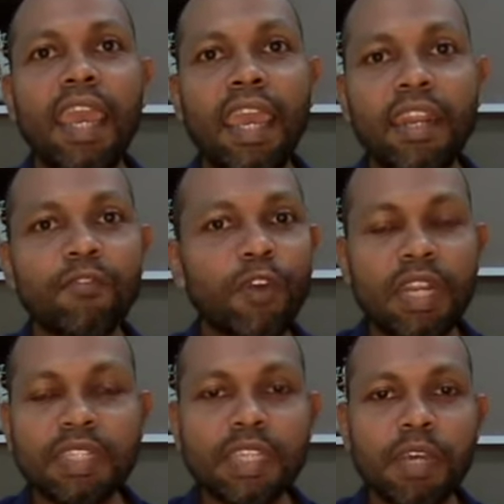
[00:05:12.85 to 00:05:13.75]
And for an
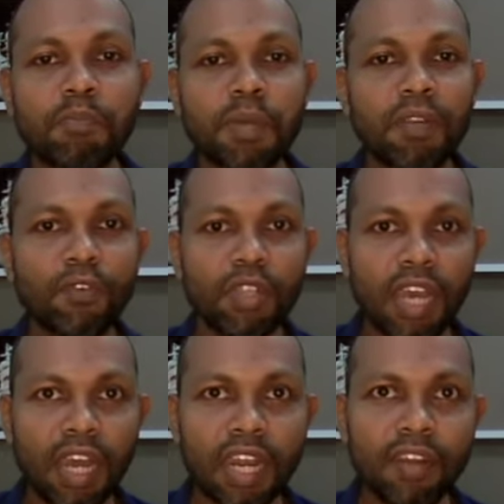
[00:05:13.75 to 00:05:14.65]
example, for the
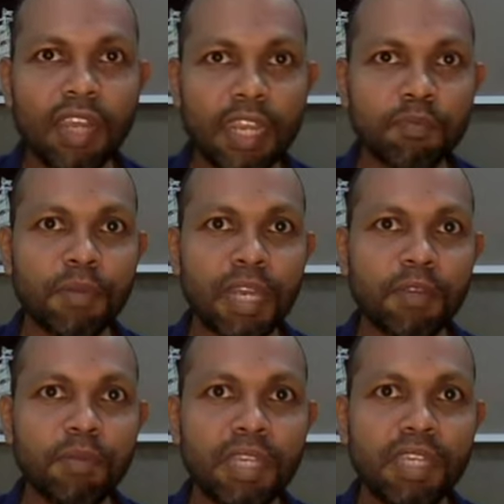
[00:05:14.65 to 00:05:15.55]
hardware, it
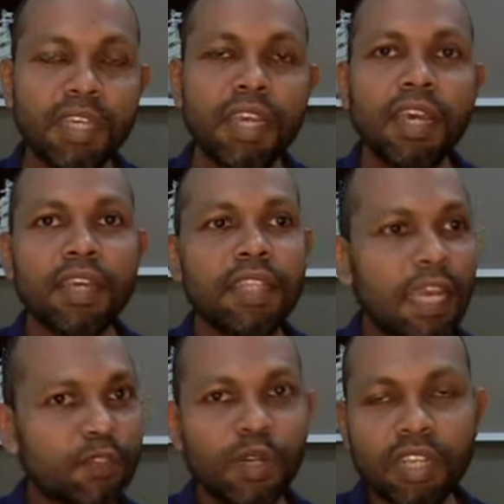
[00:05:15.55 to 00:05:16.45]
might be the
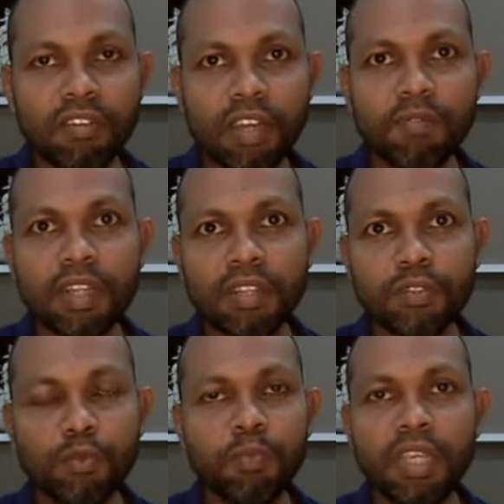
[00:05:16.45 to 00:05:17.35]
actual requirement
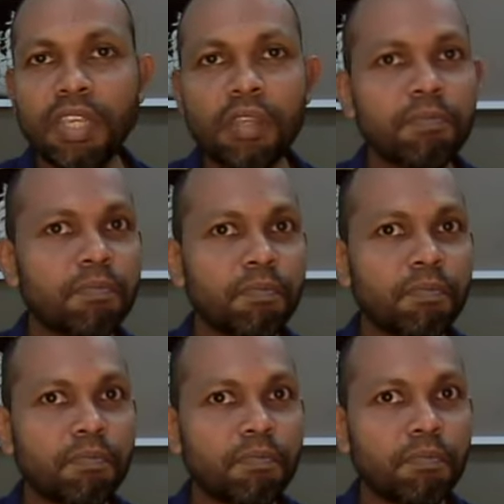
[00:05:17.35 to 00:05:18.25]
should be
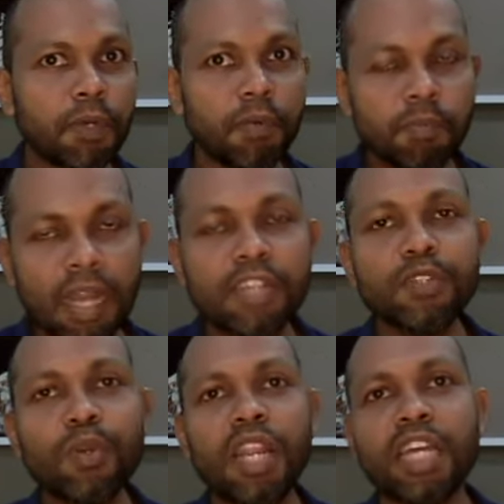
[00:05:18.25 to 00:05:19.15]
probably battery
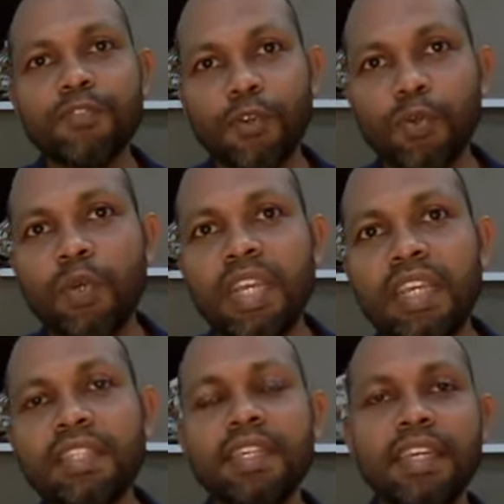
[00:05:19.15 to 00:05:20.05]
should last for 2
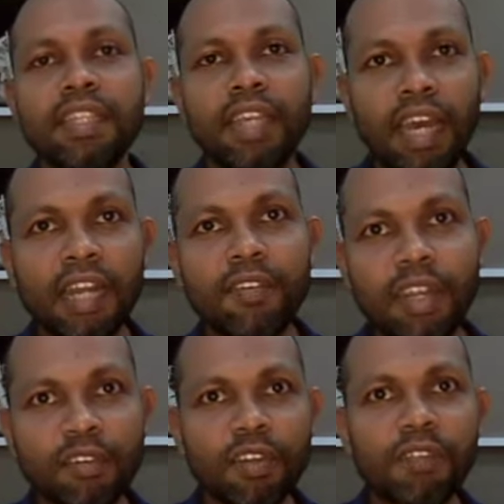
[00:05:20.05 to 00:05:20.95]
days. The hardware
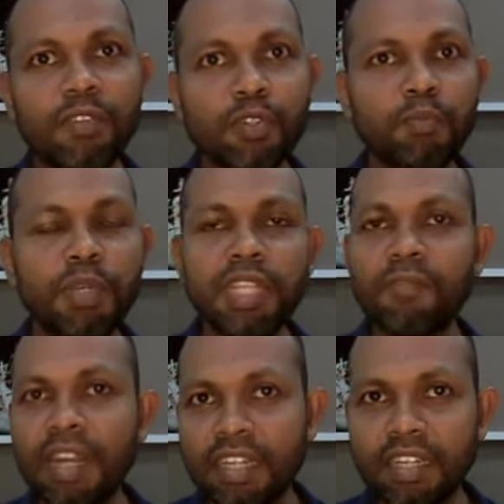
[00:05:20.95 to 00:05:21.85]
requirement should be the
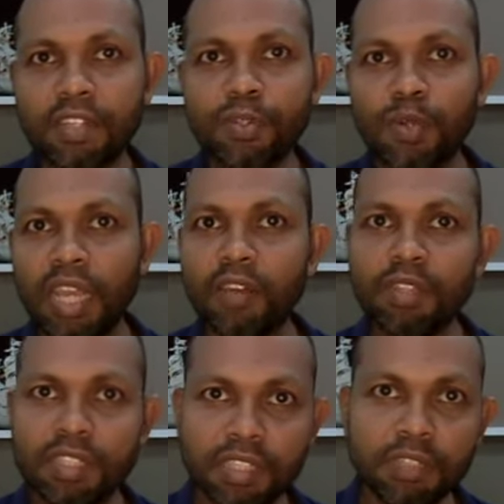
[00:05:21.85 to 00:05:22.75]
battery should have
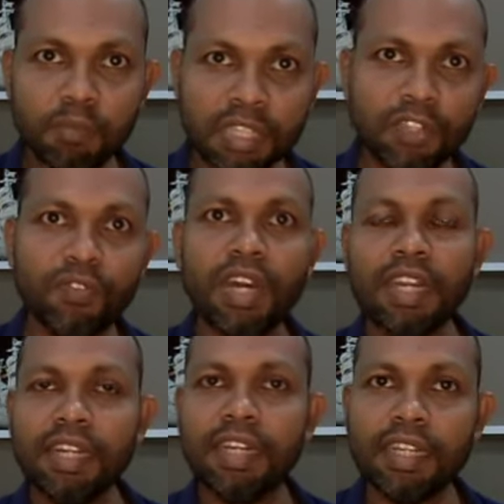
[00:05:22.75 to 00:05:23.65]
this much of
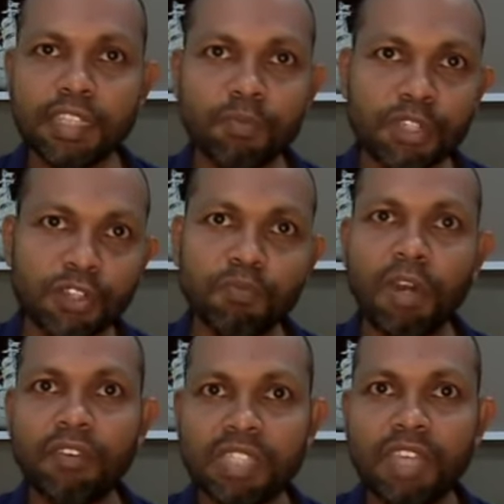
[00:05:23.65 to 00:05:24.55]
current and this much of
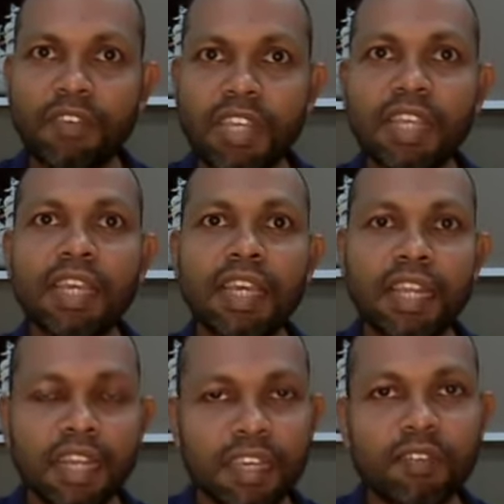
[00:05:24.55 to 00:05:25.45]
power saving,
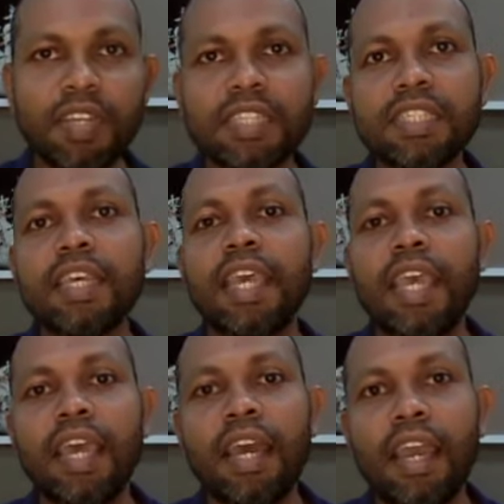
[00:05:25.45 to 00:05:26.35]
likewise.
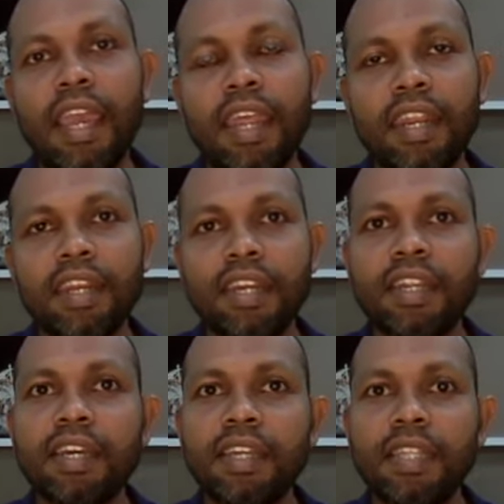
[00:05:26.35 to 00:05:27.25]
And
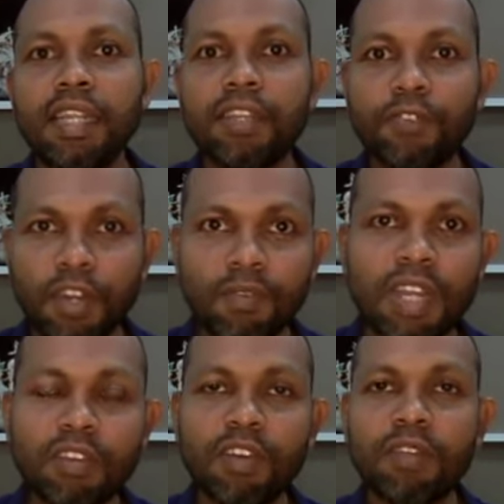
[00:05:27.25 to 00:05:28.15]
then the firmware
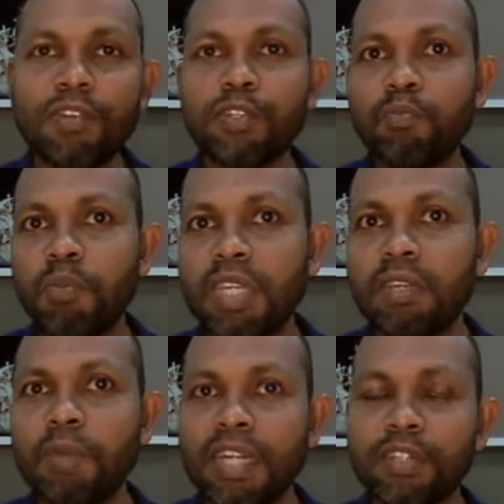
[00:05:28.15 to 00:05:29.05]
requirement should be
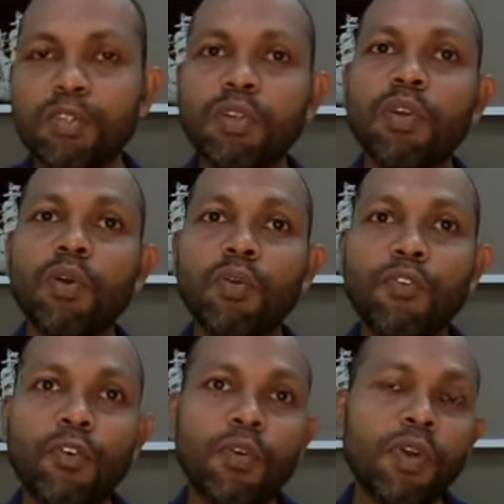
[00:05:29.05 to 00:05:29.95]
battery should go
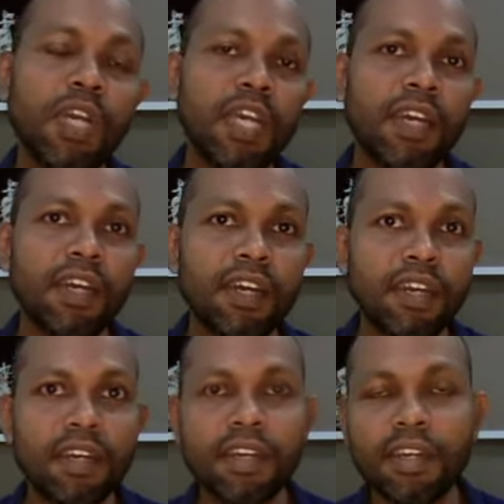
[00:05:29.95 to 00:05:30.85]
for
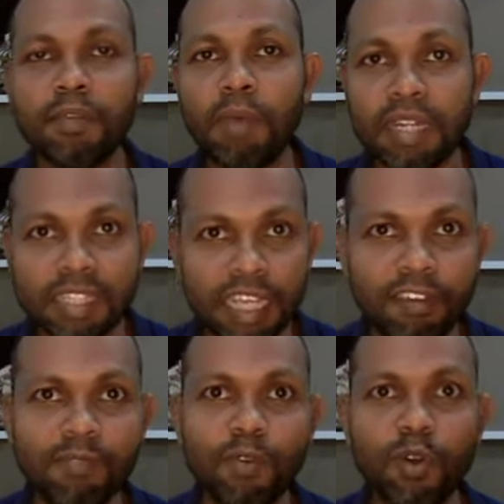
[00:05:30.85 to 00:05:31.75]
a battery
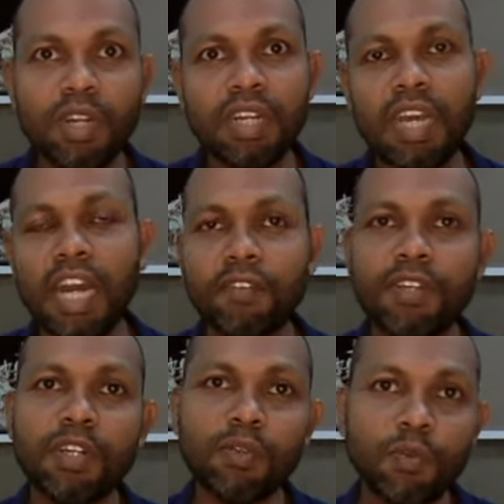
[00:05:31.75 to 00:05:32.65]
saving mode
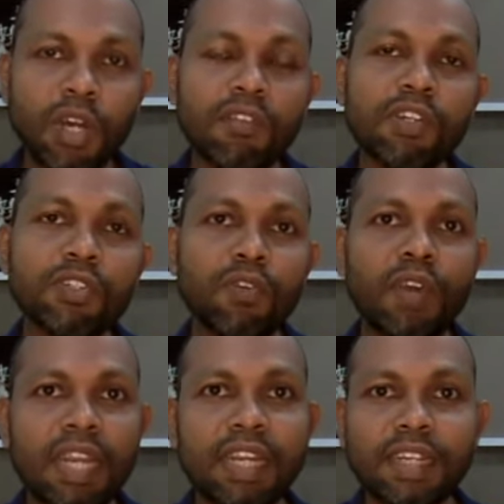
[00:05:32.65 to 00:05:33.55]
after 2 hours of
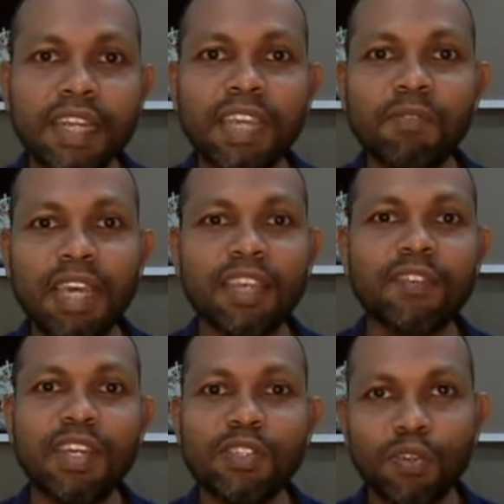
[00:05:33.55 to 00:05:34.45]
idle time,
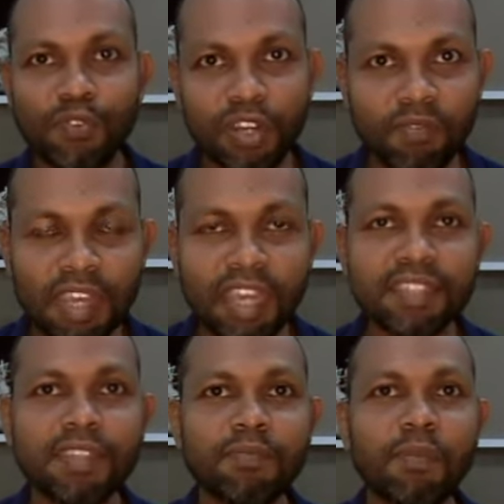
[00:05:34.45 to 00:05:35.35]
likewise. So firmware
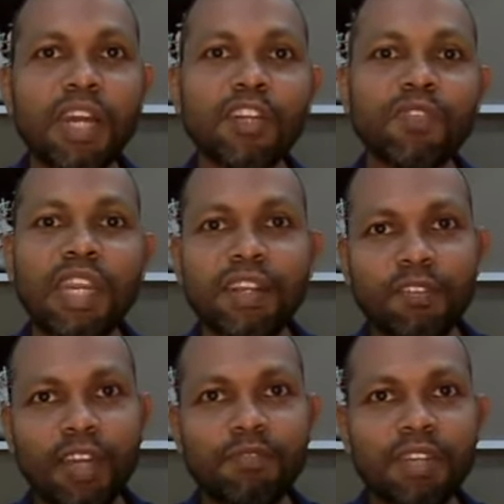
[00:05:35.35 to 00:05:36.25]
has a part of that
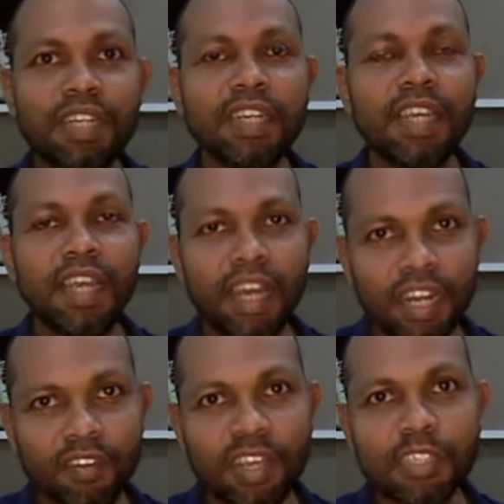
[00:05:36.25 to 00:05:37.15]
requirement,
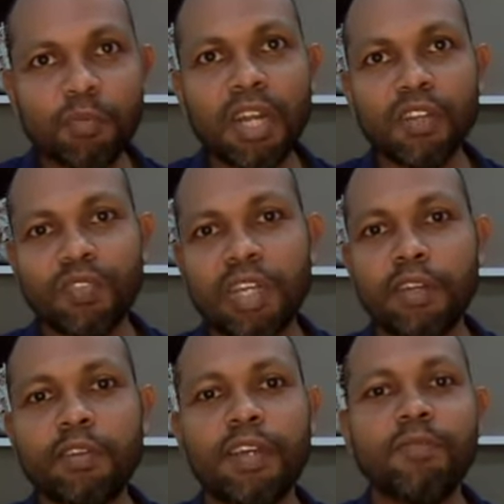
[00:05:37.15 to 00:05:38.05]
hardware has a part of that
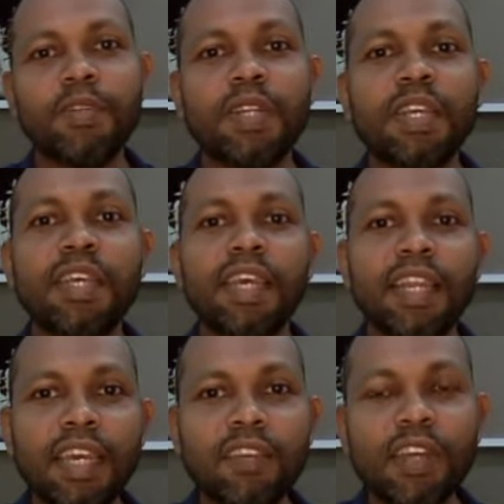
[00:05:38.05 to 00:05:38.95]
requirement.
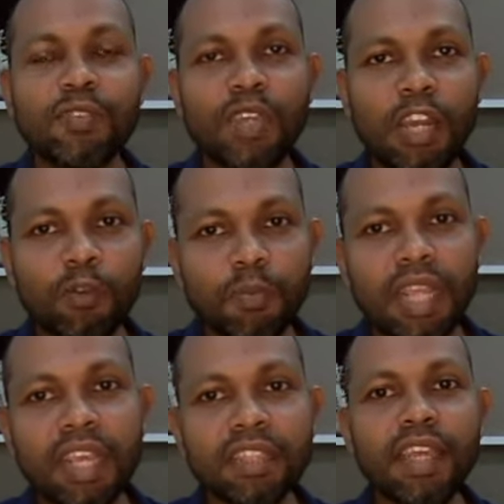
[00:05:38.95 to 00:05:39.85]
Likewise, we have to
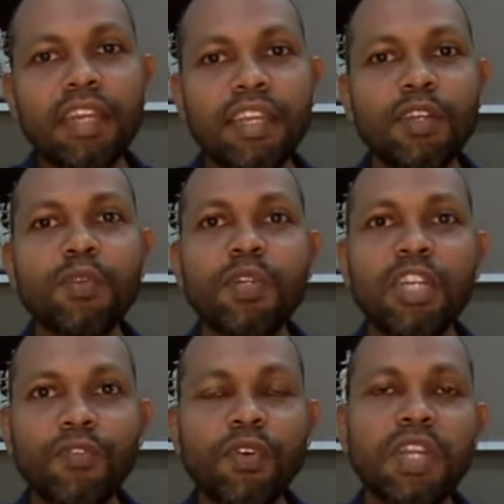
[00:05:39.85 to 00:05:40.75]
break that into
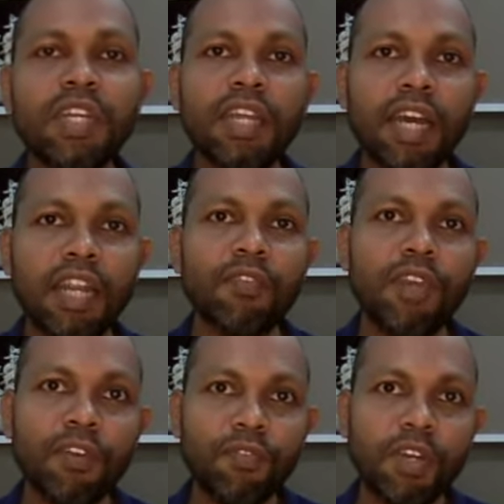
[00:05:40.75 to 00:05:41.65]
different
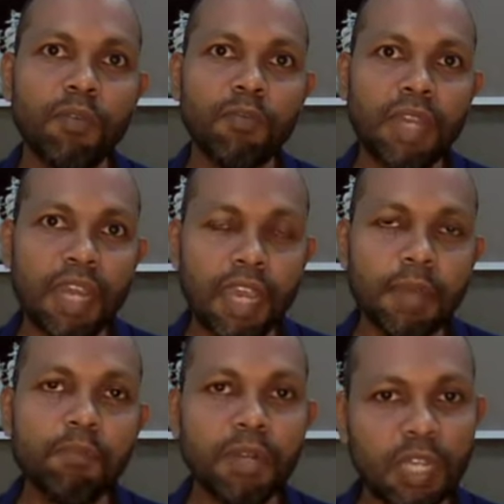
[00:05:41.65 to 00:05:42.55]
hardware, firmware,
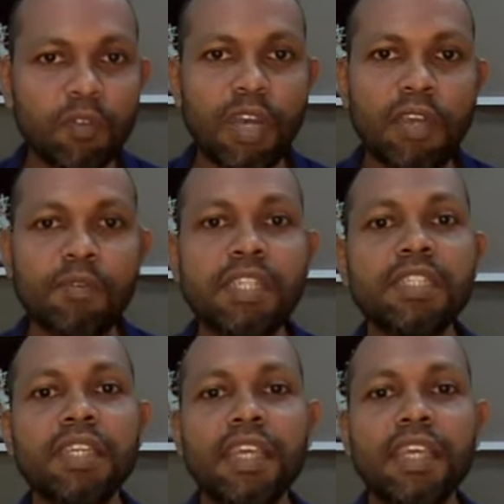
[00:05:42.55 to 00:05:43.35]
app requirements,